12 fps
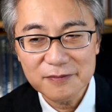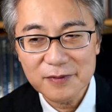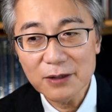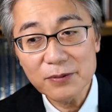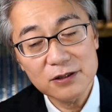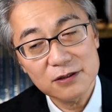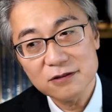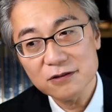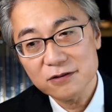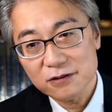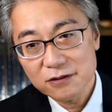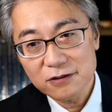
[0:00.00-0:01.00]
I mean,
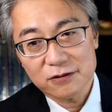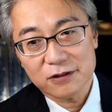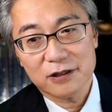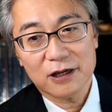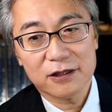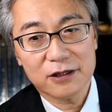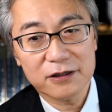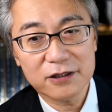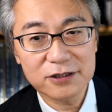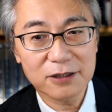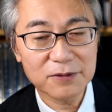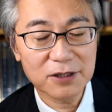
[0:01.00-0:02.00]
and at the
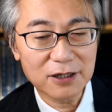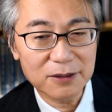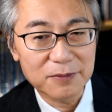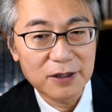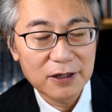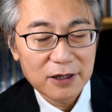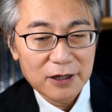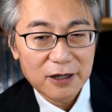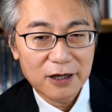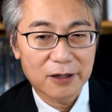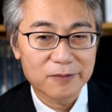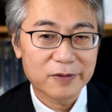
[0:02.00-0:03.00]
same time,
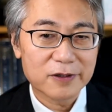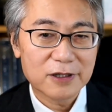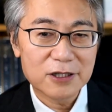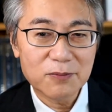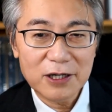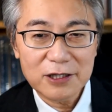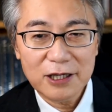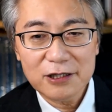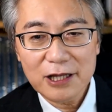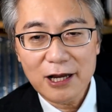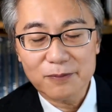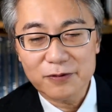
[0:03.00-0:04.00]
it might end
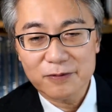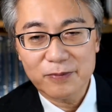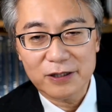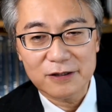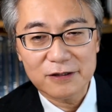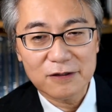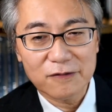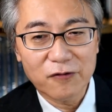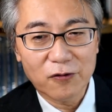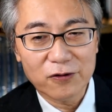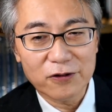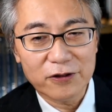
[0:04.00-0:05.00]
up, but
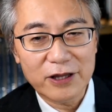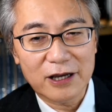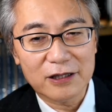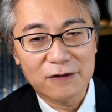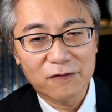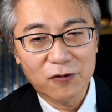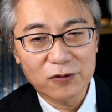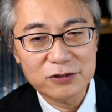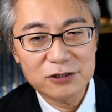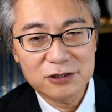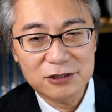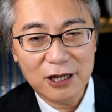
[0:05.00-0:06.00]
for
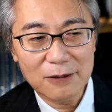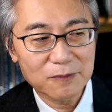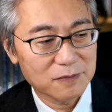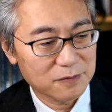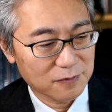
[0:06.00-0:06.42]
some